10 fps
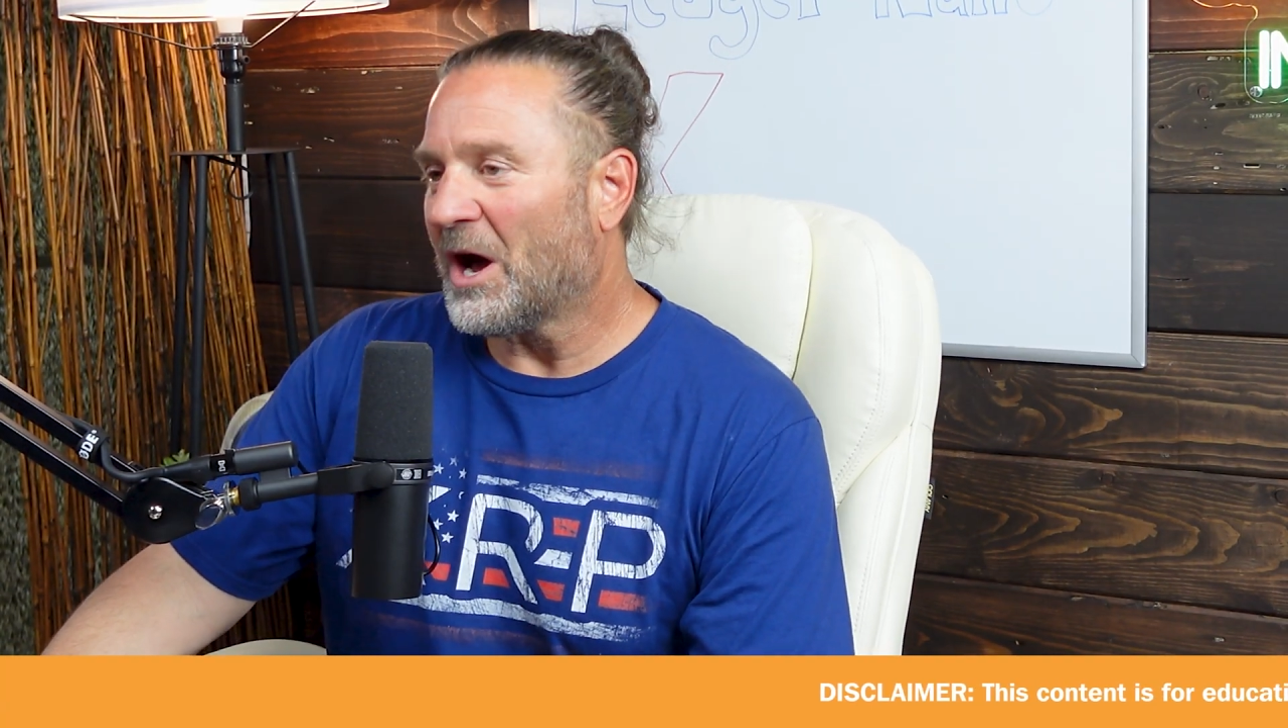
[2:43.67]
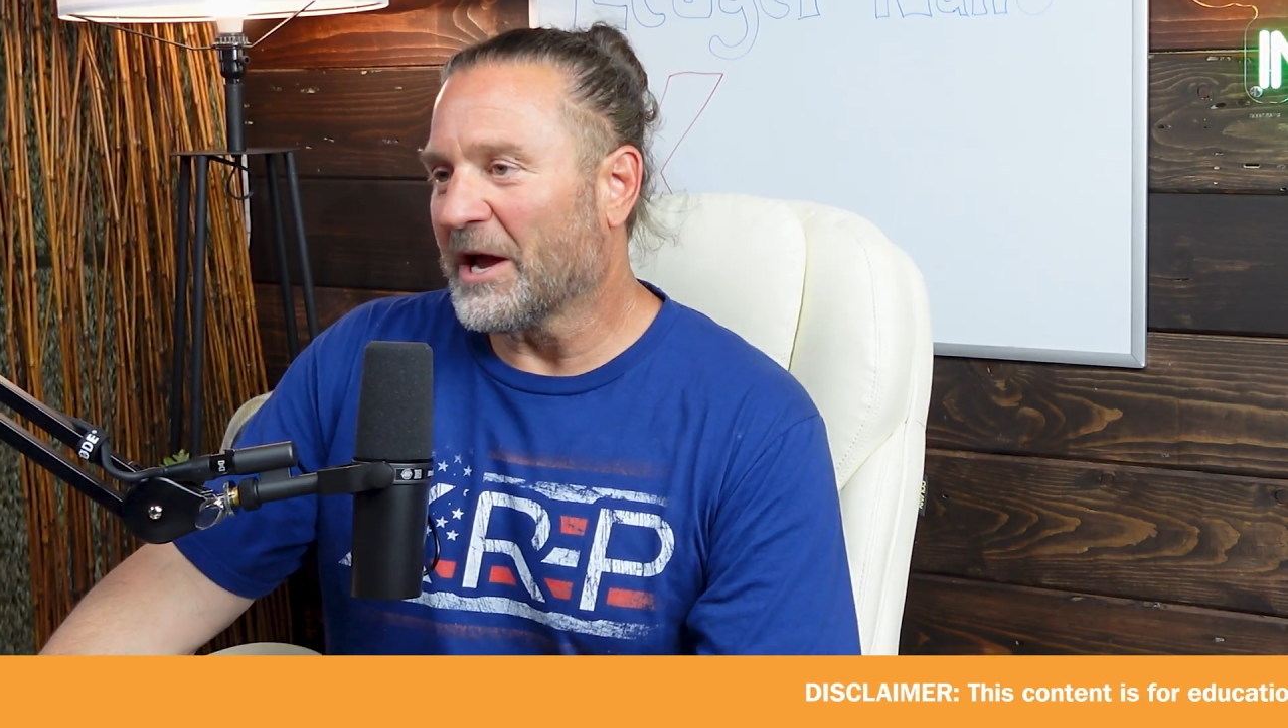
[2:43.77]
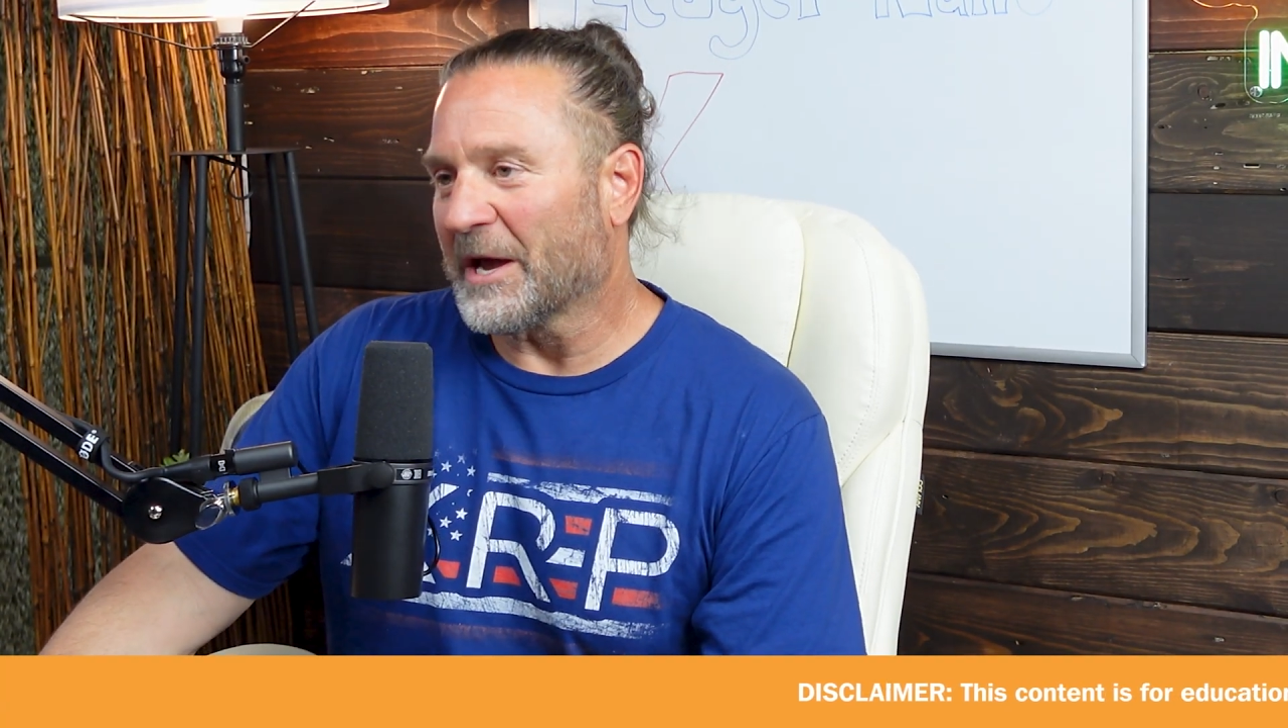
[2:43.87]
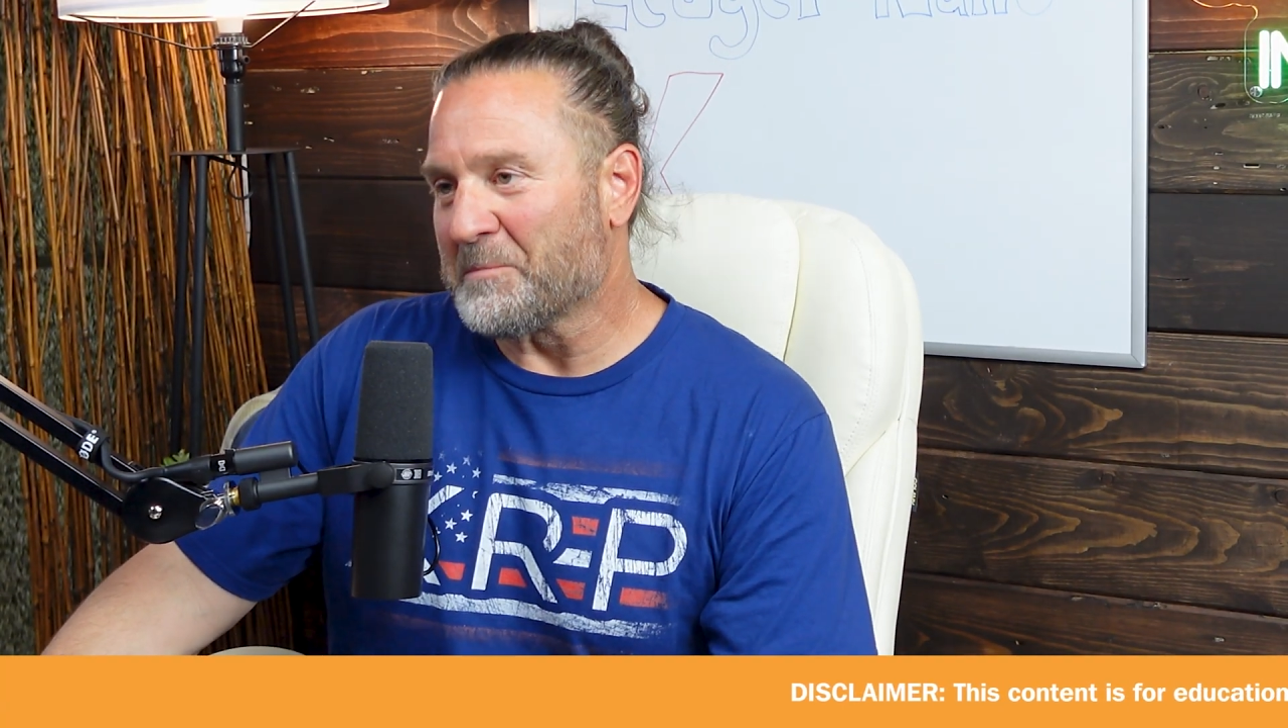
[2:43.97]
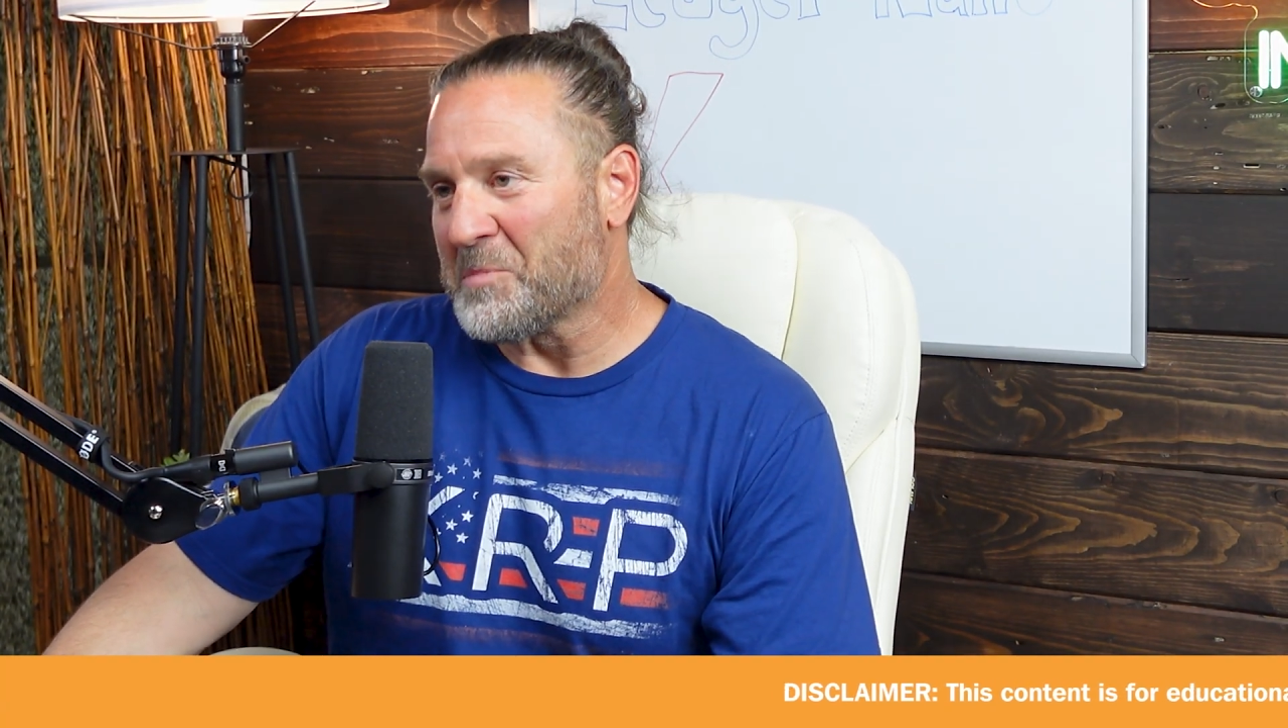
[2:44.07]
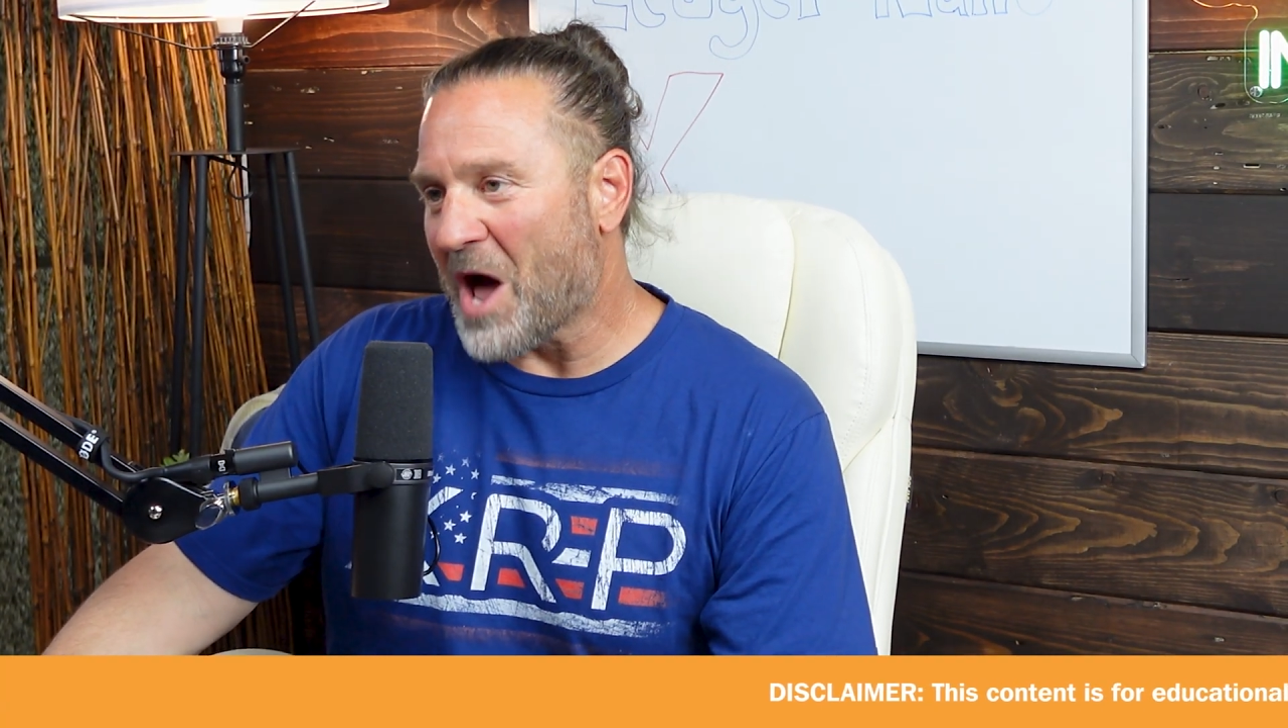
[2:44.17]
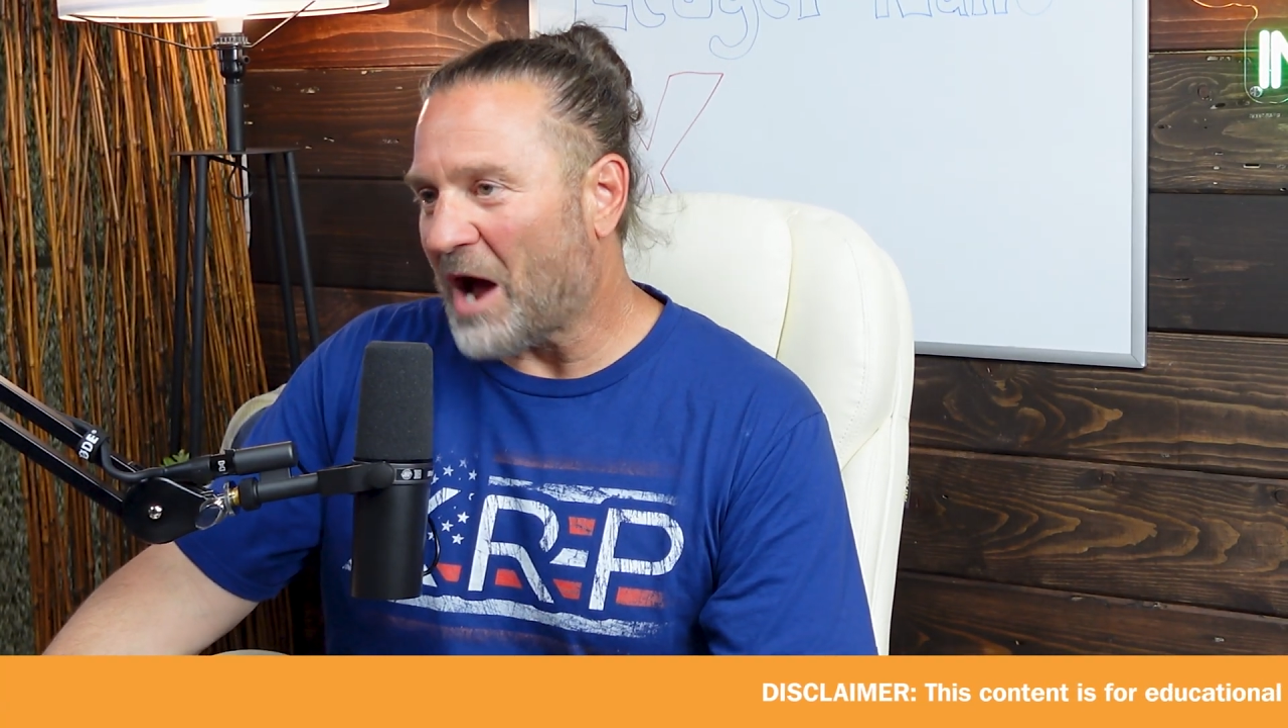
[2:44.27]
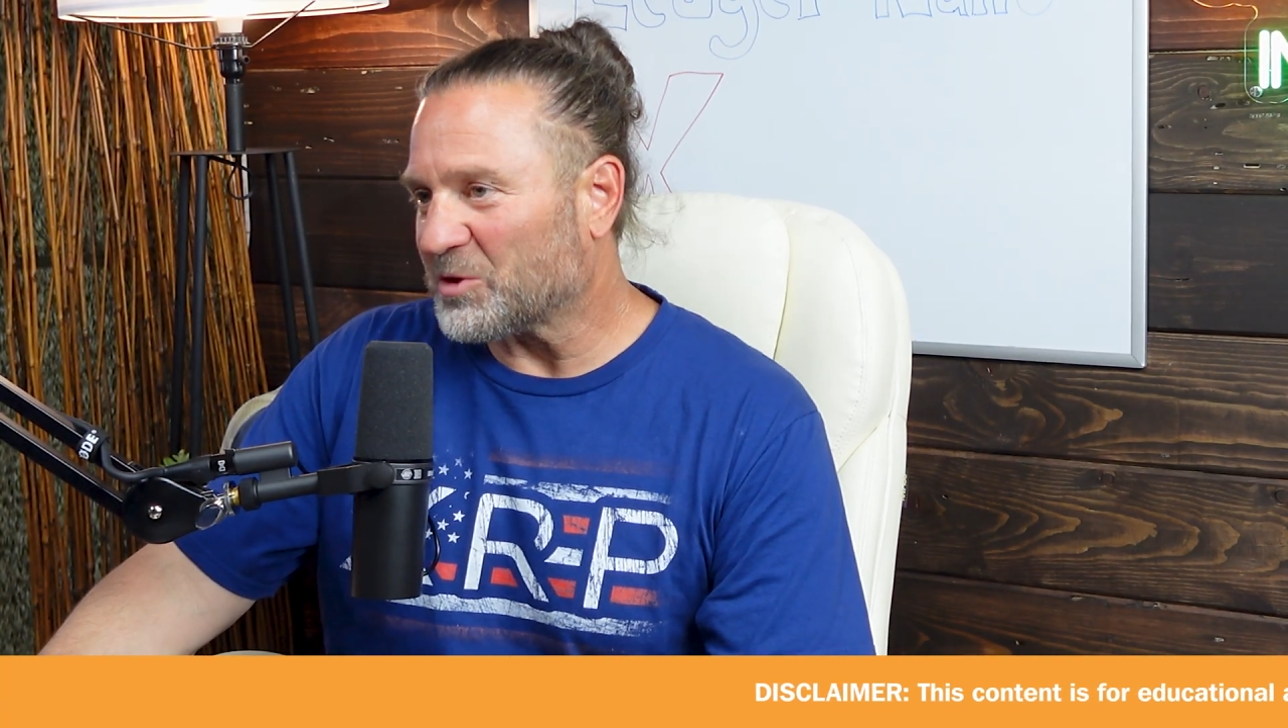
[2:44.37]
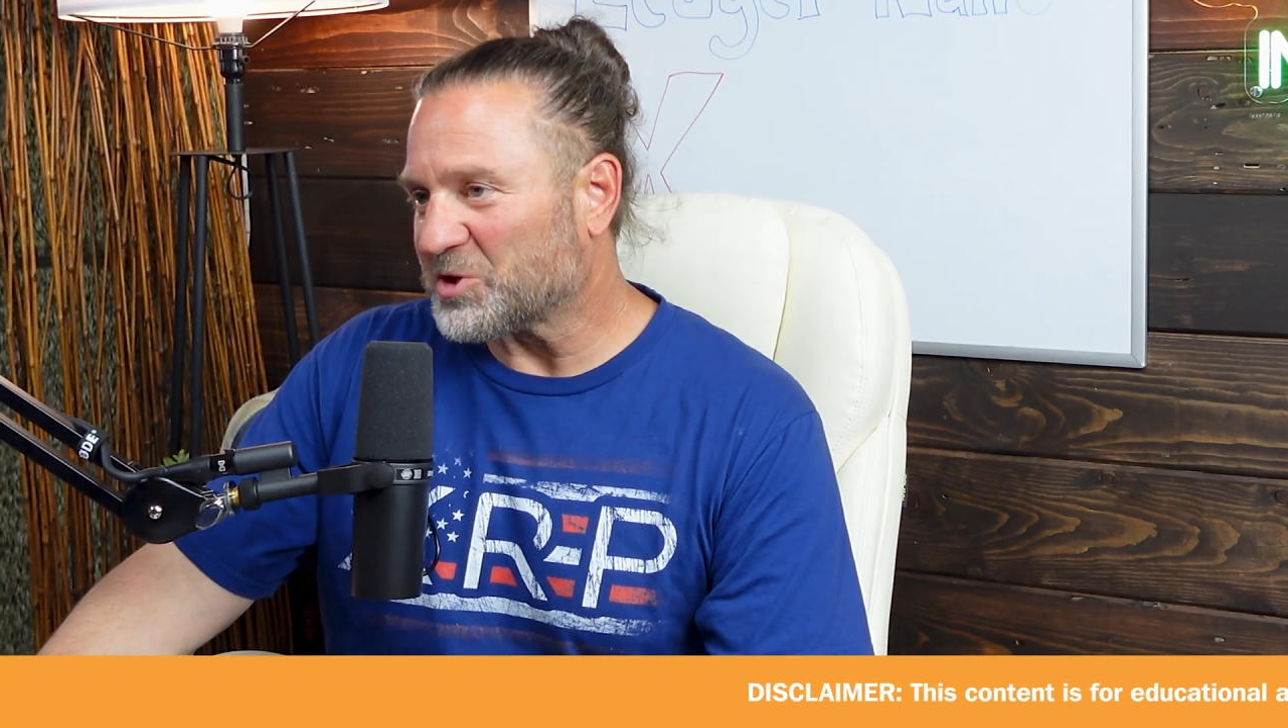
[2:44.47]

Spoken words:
I am not